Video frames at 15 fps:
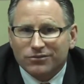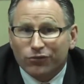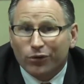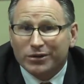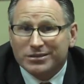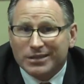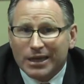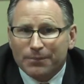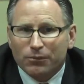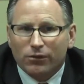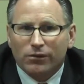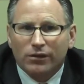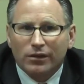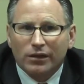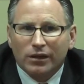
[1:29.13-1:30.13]
For
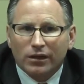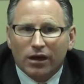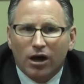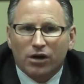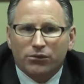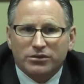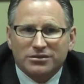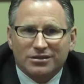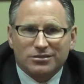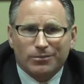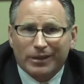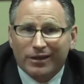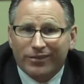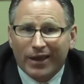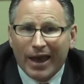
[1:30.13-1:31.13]
example, Congress has
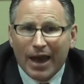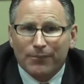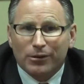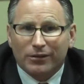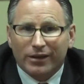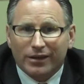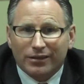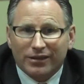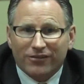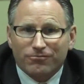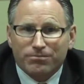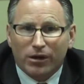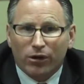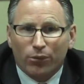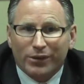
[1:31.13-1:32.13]
been in the habit lately
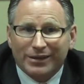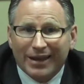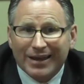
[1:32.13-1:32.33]
of borrowing